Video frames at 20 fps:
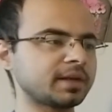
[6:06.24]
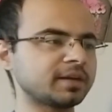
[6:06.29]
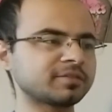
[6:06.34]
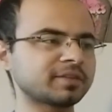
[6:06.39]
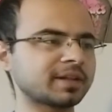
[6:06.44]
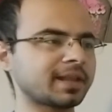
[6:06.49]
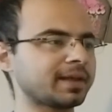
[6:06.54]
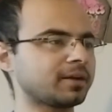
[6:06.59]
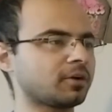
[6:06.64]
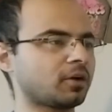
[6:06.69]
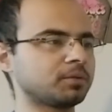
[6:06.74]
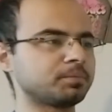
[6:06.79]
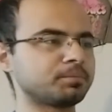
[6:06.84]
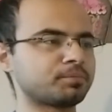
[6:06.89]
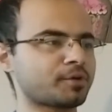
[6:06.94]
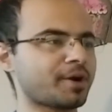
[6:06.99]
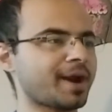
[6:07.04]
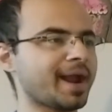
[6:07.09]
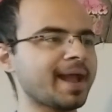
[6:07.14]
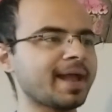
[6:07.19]
And it's like on
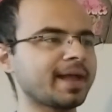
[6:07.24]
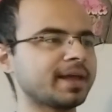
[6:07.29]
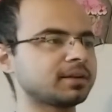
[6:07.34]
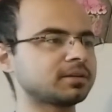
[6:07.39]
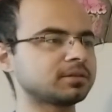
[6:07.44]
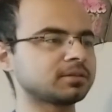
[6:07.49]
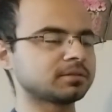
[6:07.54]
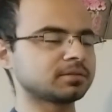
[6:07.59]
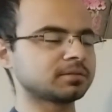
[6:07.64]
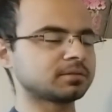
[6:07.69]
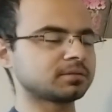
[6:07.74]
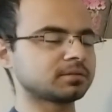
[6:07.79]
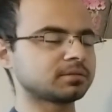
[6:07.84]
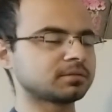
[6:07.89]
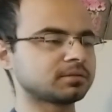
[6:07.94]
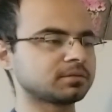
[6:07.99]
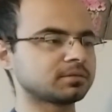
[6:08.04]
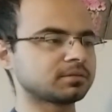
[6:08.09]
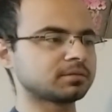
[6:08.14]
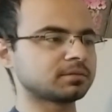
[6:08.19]
brand
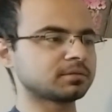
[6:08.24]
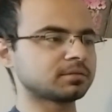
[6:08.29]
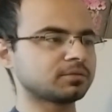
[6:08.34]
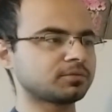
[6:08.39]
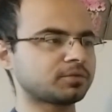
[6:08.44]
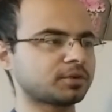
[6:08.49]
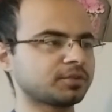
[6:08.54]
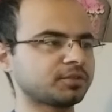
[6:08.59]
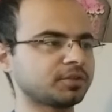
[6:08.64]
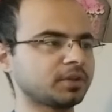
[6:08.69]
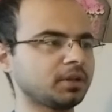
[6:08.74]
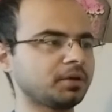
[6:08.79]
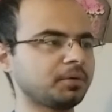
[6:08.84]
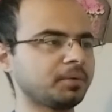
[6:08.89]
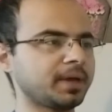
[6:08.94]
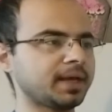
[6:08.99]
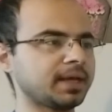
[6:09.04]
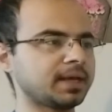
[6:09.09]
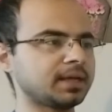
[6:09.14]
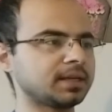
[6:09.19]
for
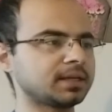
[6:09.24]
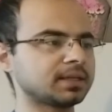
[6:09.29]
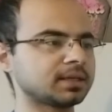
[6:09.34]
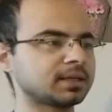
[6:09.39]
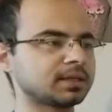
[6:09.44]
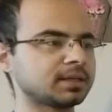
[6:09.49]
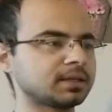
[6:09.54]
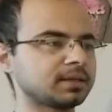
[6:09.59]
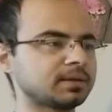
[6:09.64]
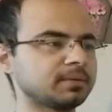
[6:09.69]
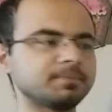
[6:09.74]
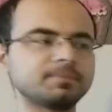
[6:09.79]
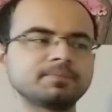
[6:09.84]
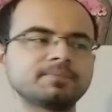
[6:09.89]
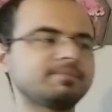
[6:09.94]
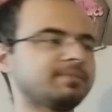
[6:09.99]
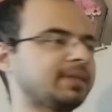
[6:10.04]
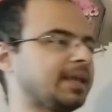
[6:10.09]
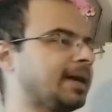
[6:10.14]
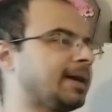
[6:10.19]
silhouette.
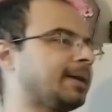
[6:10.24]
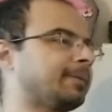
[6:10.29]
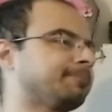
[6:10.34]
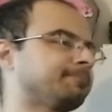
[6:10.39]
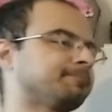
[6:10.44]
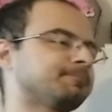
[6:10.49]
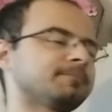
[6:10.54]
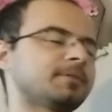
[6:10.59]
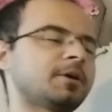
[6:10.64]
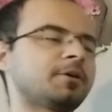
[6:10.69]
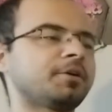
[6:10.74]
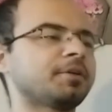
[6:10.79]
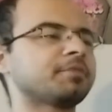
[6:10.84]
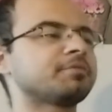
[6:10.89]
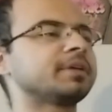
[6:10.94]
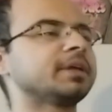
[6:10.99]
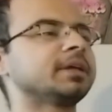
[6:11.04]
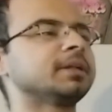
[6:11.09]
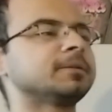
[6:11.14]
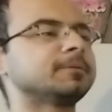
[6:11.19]
Yeah, a
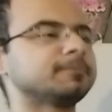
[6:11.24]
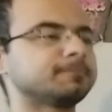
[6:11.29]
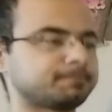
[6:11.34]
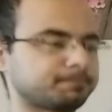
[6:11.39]
reveal.